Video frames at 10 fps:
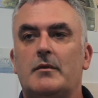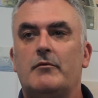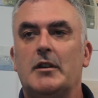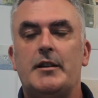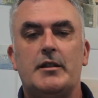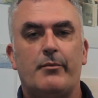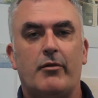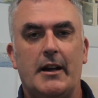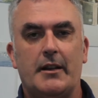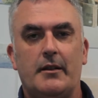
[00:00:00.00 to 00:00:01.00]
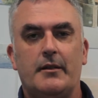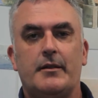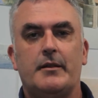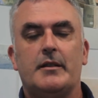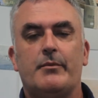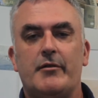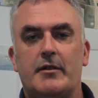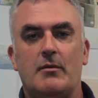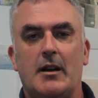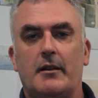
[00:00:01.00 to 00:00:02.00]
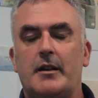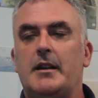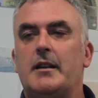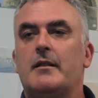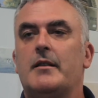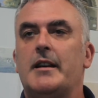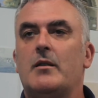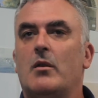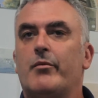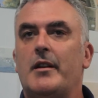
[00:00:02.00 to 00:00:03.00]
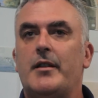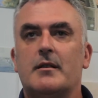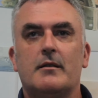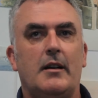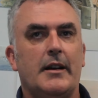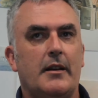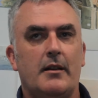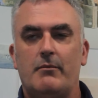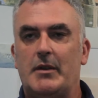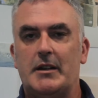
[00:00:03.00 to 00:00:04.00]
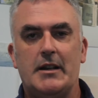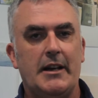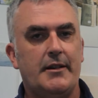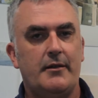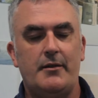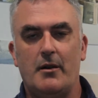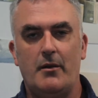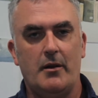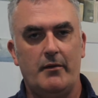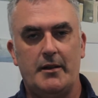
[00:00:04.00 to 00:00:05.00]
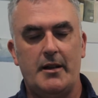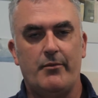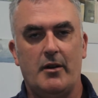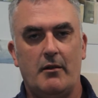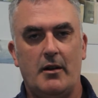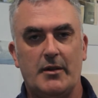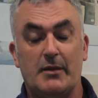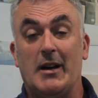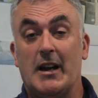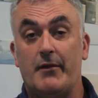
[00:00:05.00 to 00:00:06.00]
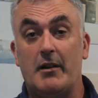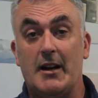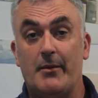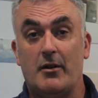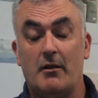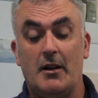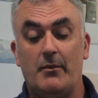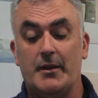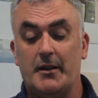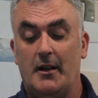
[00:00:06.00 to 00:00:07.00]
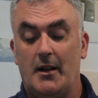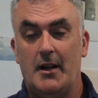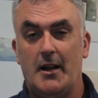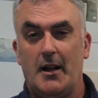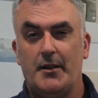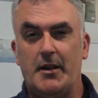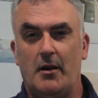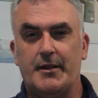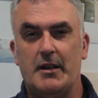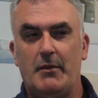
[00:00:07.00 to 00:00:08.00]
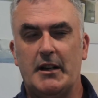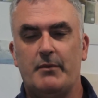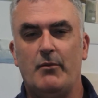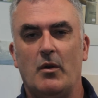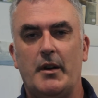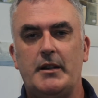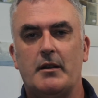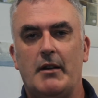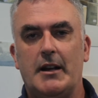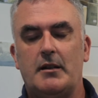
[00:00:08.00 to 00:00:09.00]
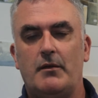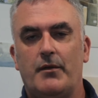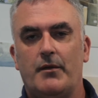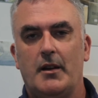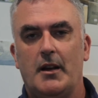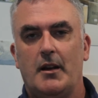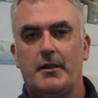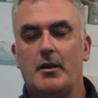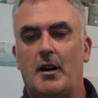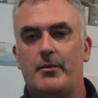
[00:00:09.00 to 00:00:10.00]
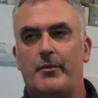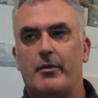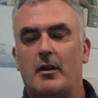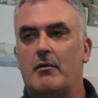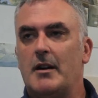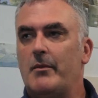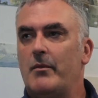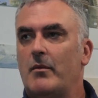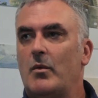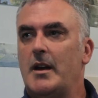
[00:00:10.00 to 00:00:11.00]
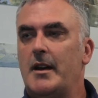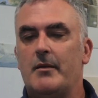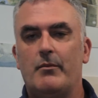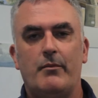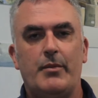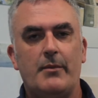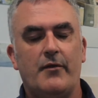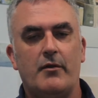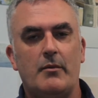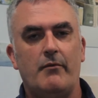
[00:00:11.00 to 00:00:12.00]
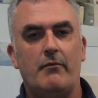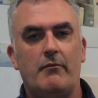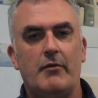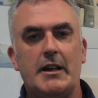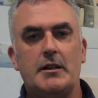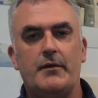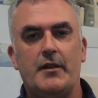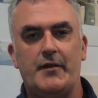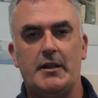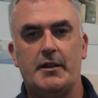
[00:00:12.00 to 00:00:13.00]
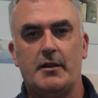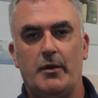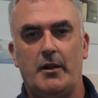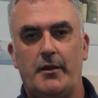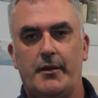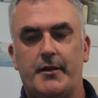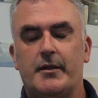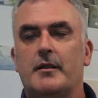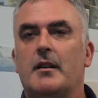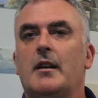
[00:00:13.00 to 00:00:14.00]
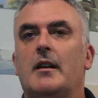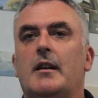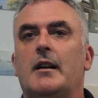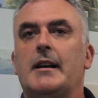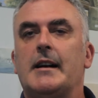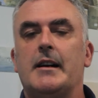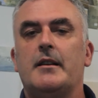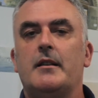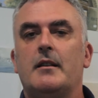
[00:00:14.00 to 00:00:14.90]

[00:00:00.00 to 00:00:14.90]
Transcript: religious practice, spirituality. They incorporate things like meditation and yoga into their programs as part of their art programs. So it's a much more interactive type of program where people from a range of different disciplines are